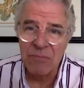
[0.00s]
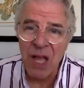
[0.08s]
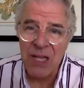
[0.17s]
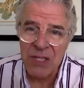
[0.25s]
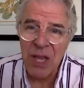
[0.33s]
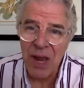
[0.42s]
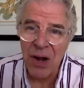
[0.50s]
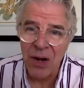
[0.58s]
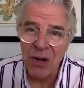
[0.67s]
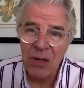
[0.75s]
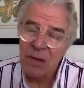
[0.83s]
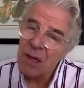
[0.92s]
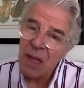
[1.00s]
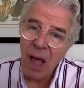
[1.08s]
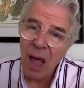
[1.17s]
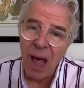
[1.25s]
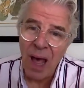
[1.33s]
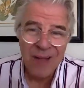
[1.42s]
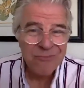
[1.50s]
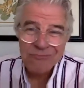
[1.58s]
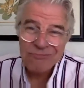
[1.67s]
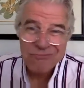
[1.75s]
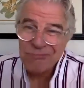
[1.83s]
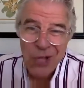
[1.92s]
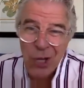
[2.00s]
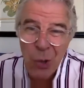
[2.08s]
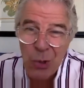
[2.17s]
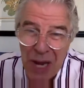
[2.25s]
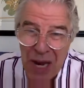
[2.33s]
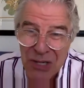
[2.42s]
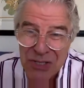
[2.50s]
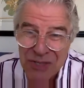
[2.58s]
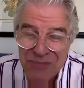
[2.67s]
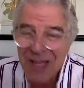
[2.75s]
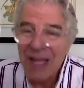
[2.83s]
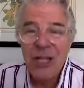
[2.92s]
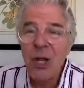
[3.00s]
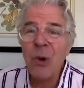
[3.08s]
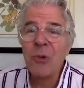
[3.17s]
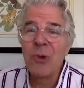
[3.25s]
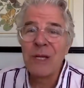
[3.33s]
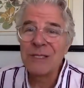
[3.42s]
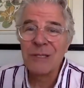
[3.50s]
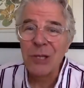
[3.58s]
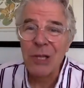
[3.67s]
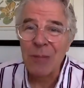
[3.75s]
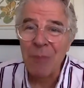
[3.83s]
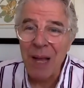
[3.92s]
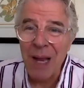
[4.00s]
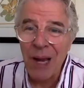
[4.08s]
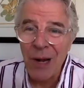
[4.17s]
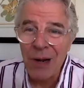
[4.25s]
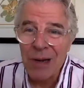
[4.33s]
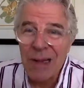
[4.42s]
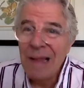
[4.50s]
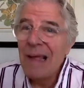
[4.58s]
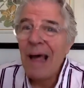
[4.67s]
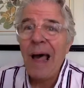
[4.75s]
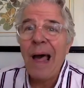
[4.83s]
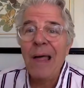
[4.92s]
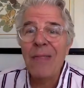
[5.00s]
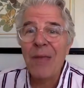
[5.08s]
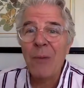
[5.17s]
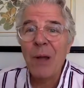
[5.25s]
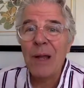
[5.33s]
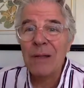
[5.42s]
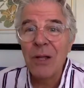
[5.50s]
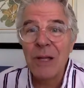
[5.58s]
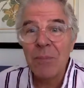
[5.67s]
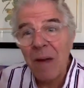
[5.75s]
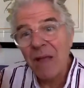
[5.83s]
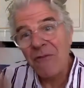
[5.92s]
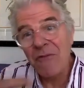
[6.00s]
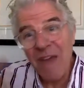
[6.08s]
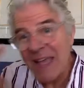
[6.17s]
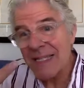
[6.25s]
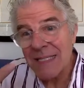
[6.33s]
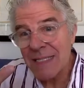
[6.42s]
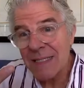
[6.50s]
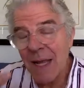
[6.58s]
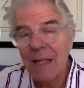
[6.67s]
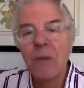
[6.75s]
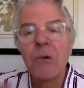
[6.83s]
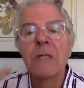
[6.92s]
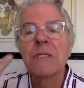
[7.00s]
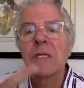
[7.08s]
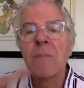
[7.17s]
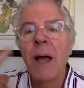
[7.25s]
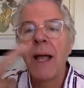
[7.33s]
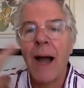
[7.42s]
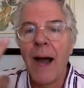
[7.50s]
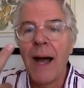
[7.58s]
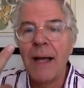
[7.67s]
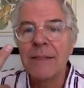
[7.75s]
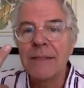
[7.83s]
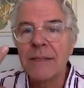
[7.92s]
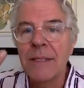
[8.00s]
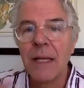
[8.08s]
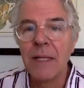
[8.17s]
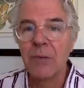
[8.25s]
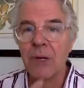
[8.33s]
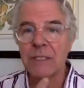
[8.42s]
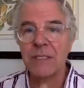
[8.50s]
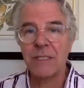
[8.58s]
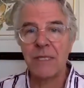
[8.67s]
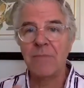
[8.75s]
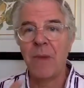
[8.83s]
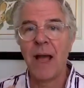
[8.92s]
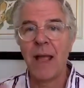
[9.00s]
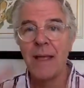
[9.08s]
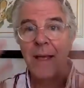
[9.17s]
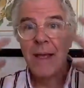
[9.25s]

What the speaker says: nice hair, who cares? No one wants to look at my hair. They want to look at my face and they want to see my eyes and they want to see my